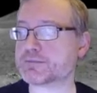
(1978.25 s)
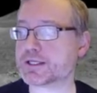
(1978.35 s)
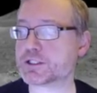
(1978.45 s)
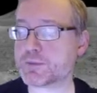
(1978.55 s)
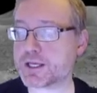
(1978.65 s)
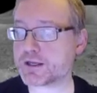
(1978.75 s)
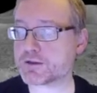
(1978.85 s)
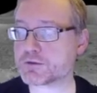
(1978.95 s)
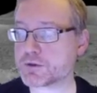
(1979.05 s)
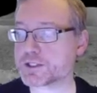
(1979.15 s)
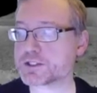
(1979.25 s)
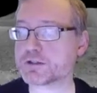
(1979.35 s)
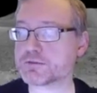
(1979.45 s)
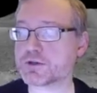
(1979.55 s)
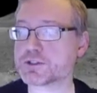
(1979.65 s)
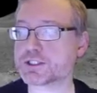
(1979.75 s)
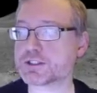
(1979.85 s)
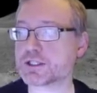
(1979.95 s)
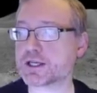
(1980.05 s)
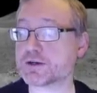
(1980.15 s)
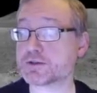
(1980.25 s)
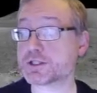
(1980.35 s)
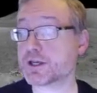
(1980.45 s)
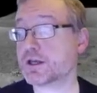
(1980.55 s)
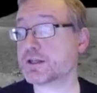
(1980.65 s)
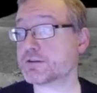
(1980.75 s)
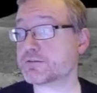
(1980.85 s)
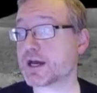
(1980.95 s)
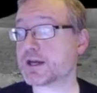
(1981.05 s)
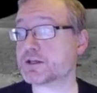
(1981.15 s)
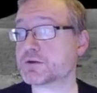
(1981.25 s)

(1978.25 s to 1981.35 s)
and speaking through its convergence layers. The value